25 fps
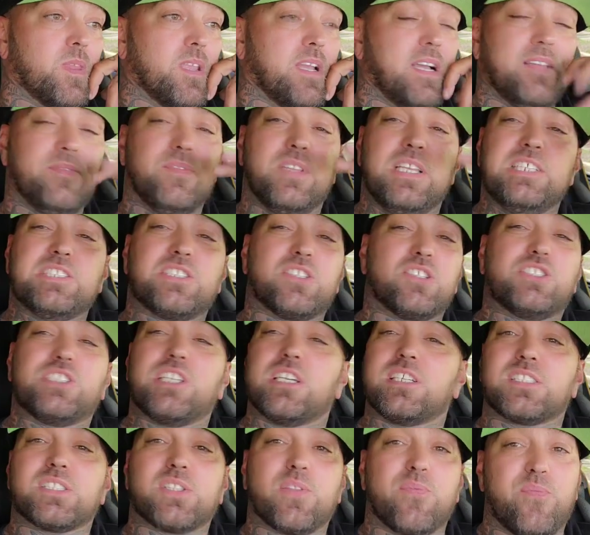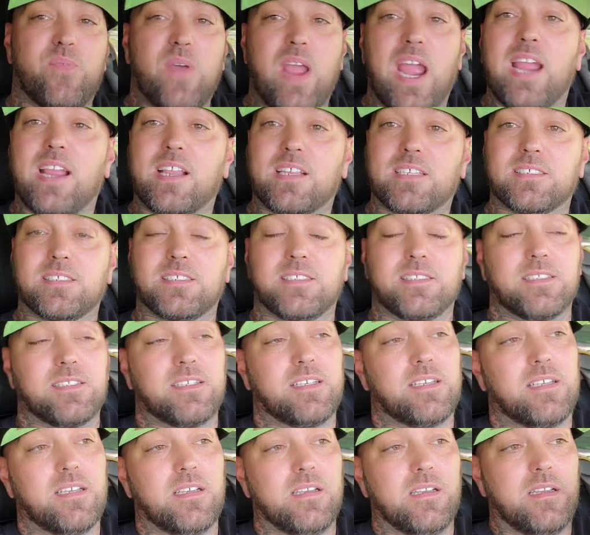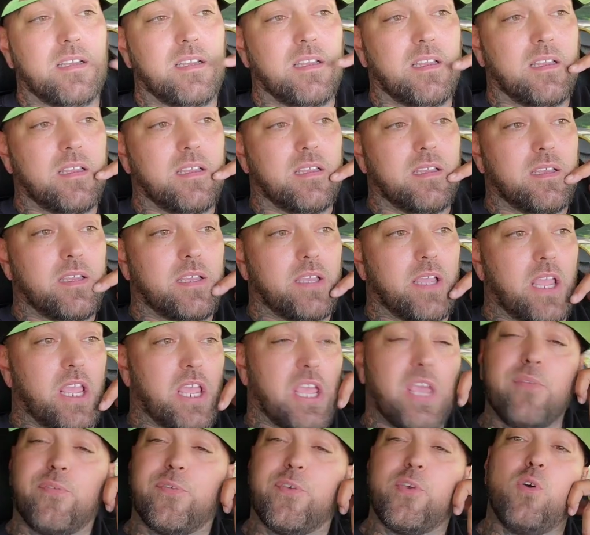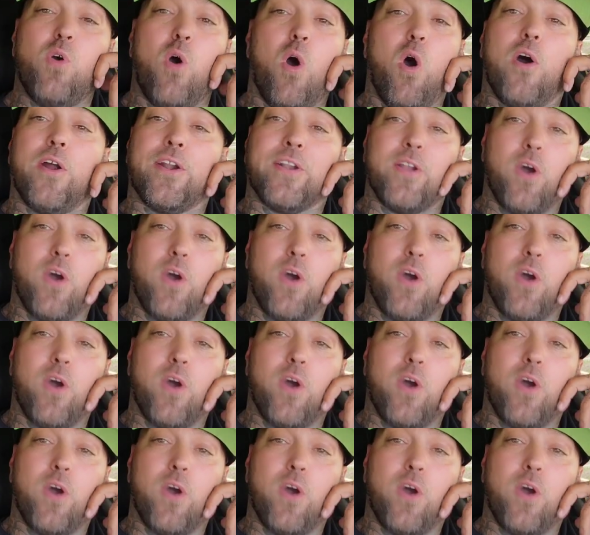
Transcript: And these are just the facts. If you are an